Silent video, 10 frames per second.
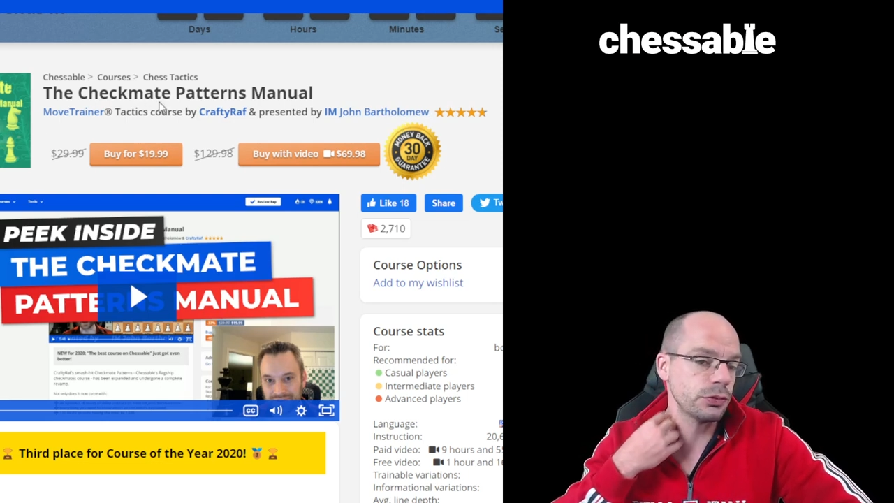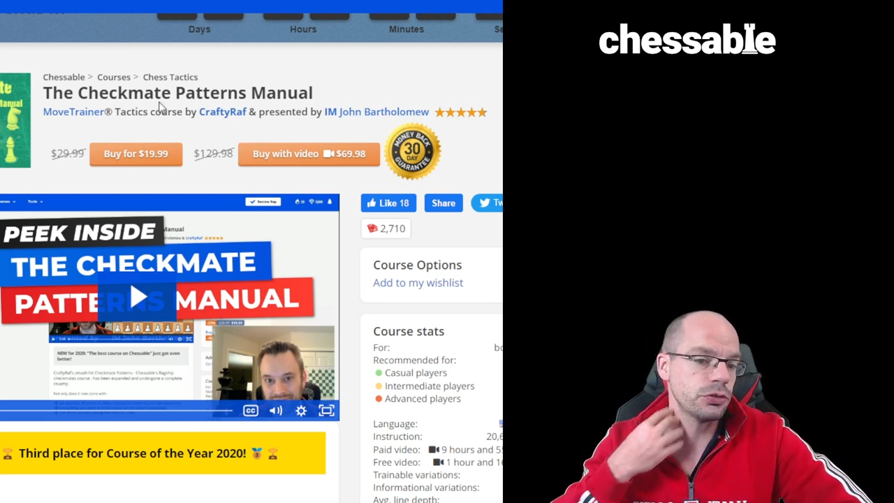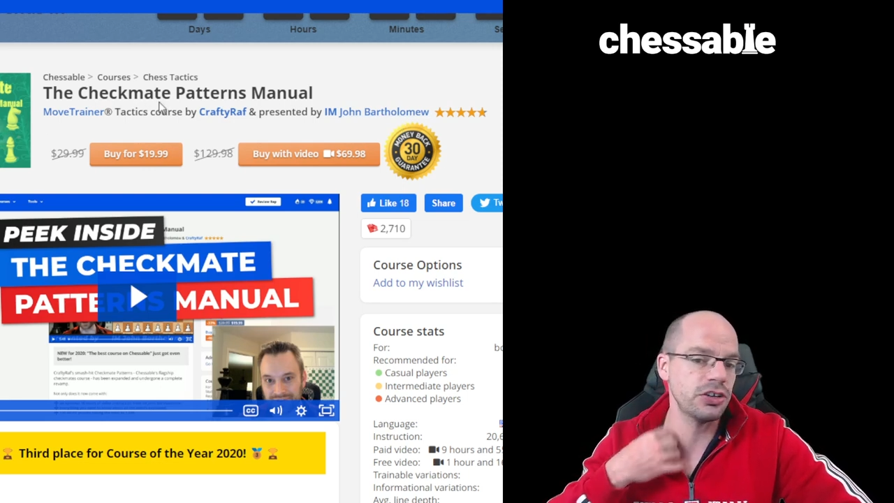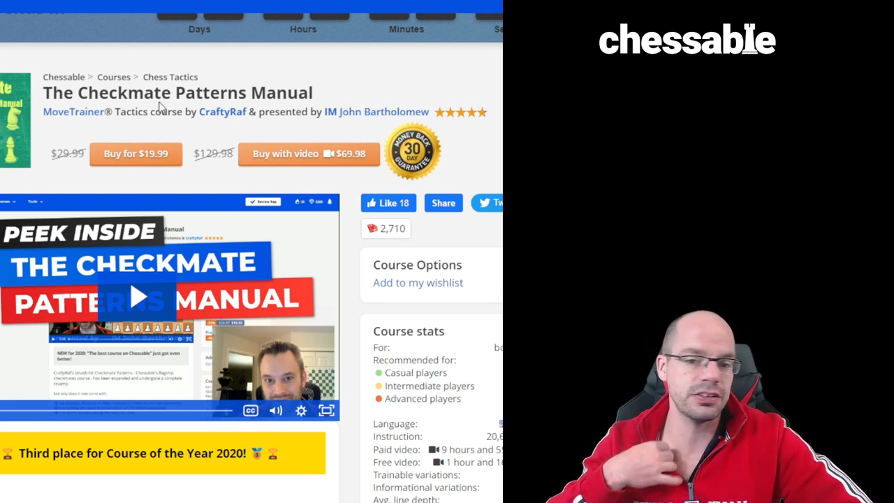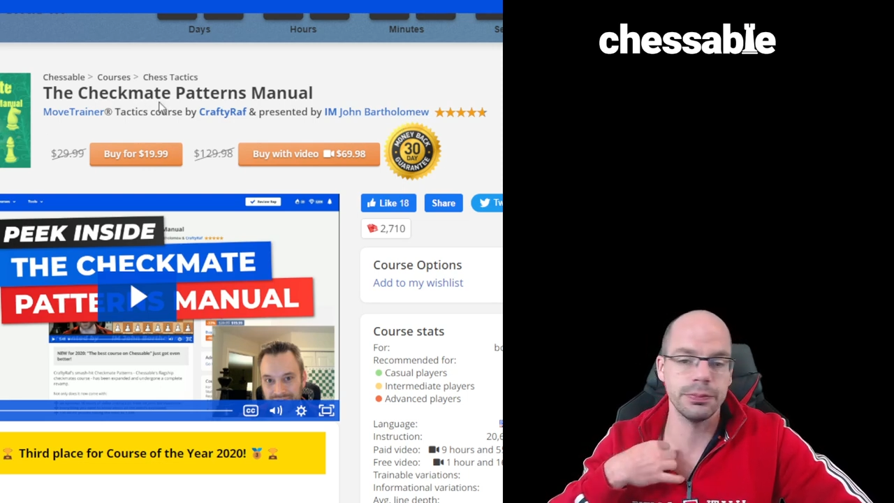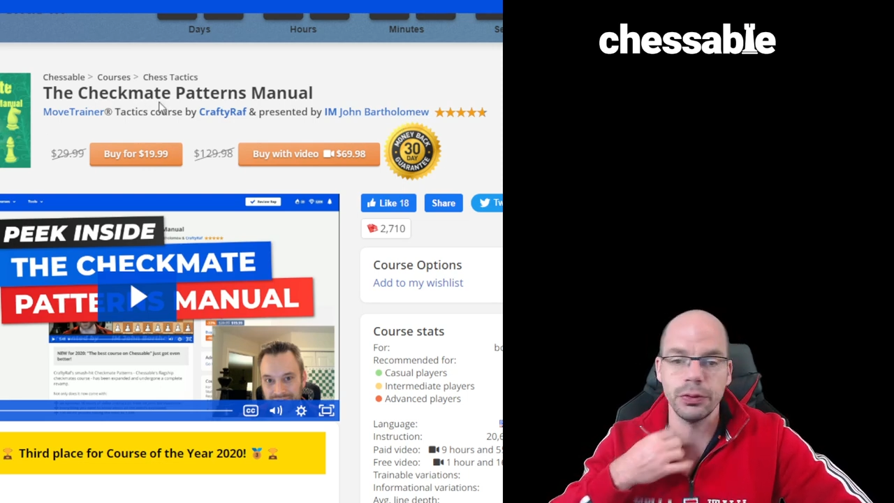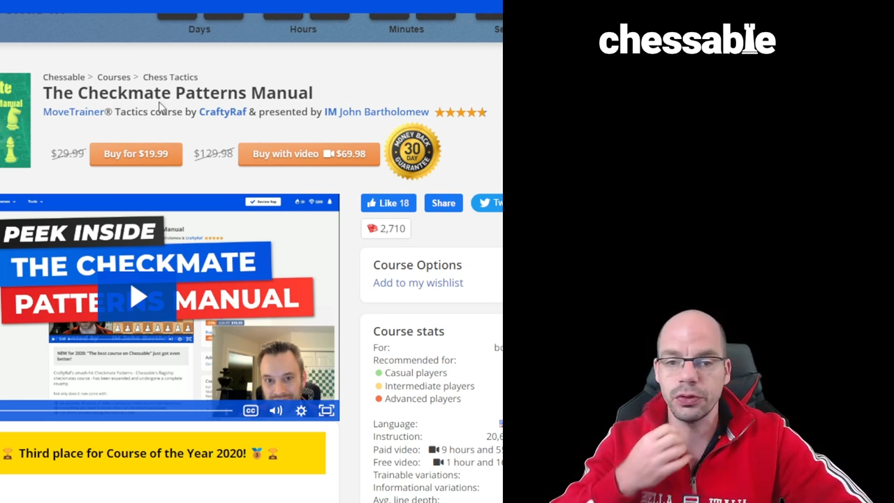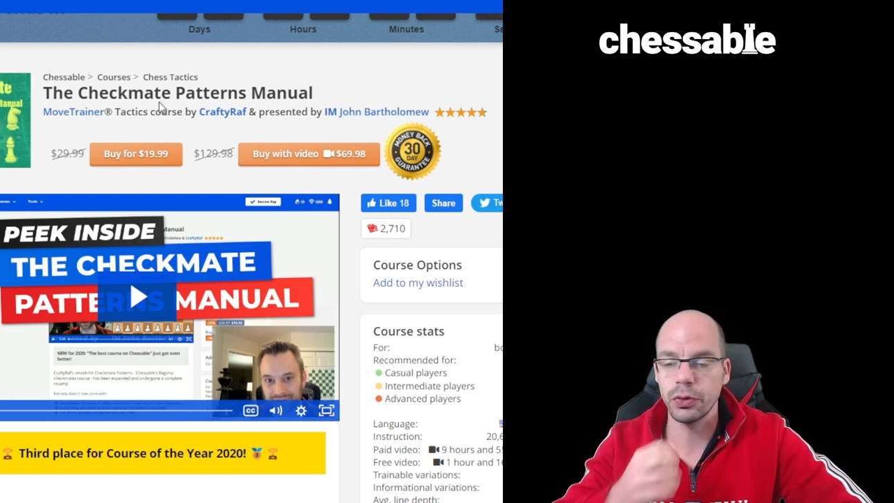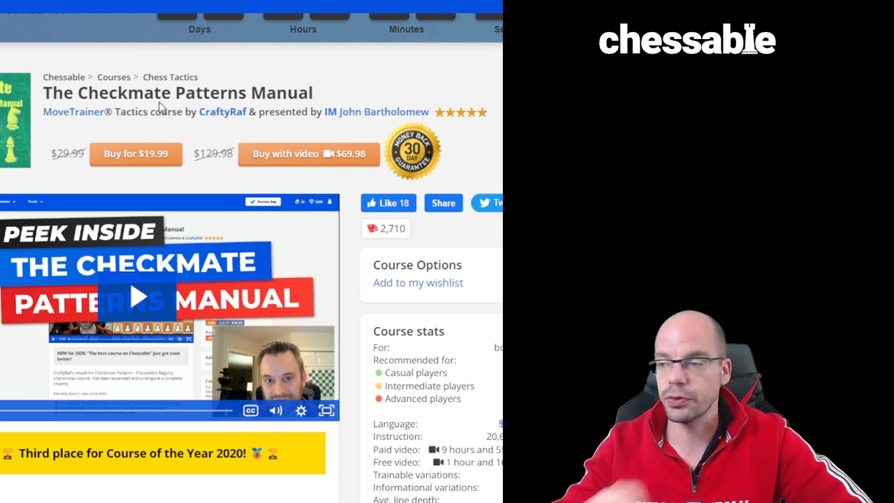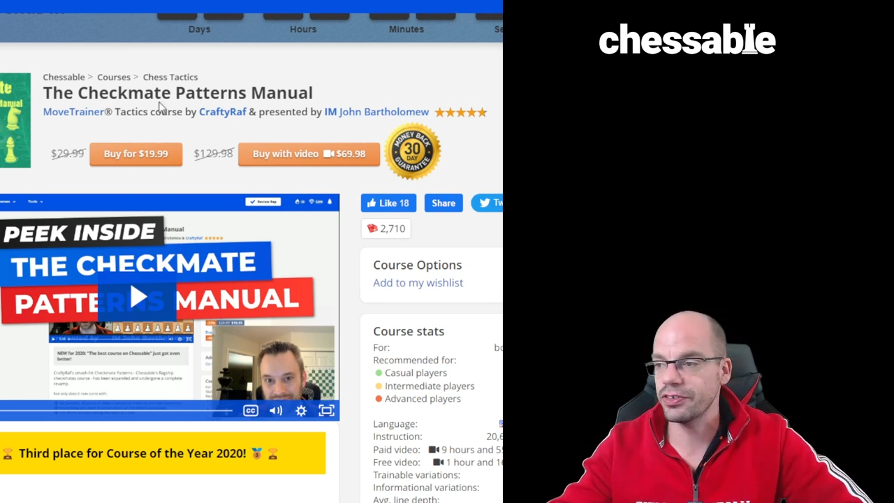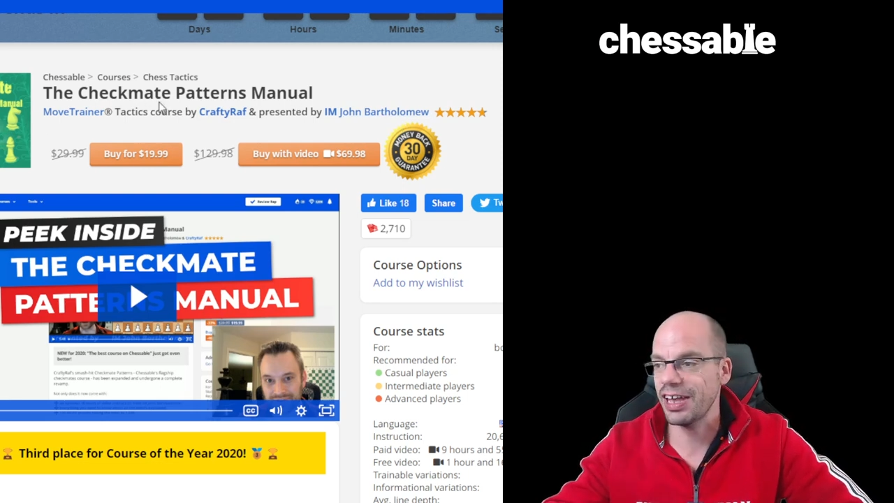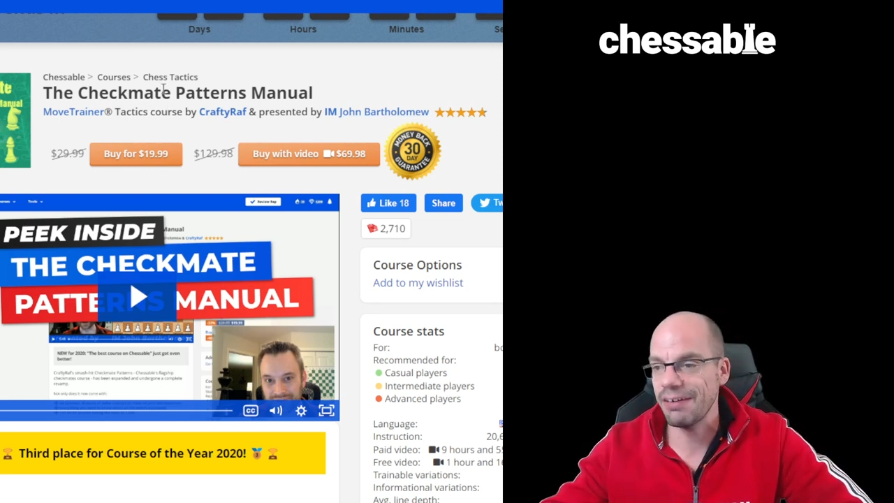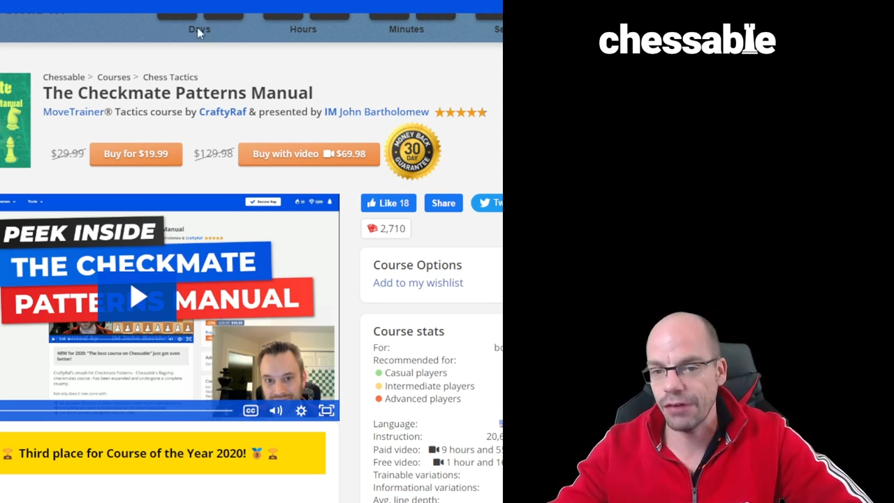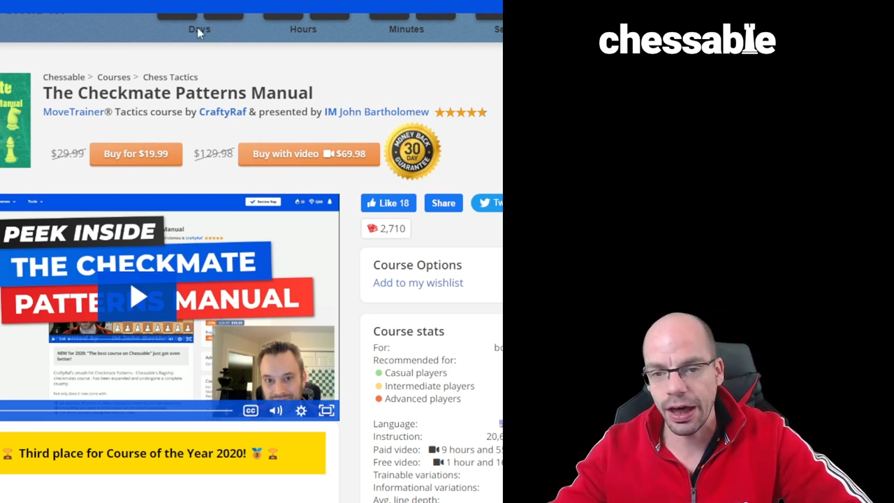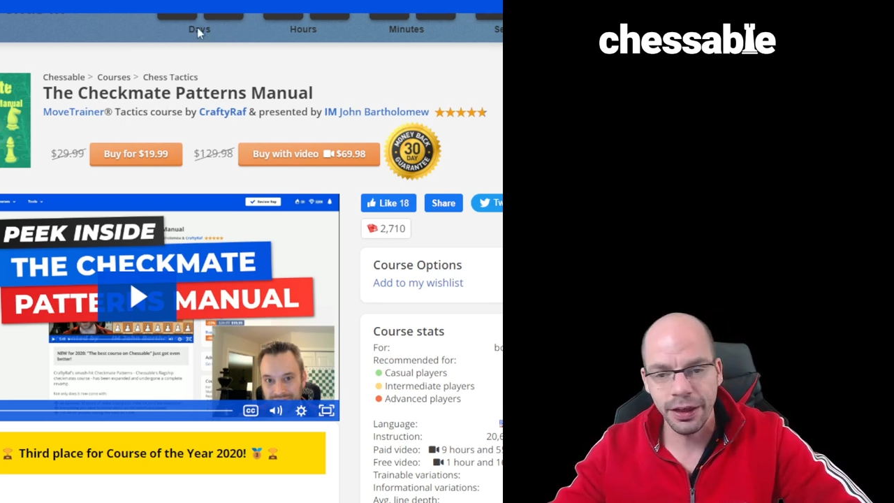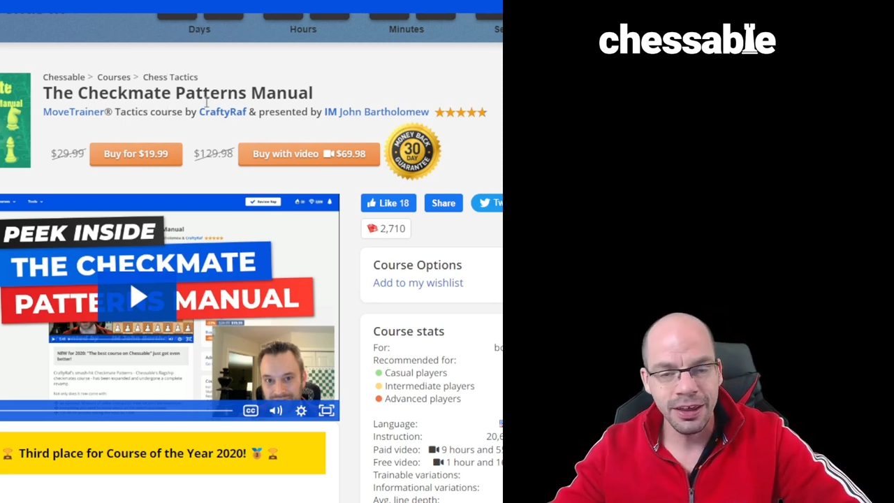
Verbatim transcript: chessable course ever.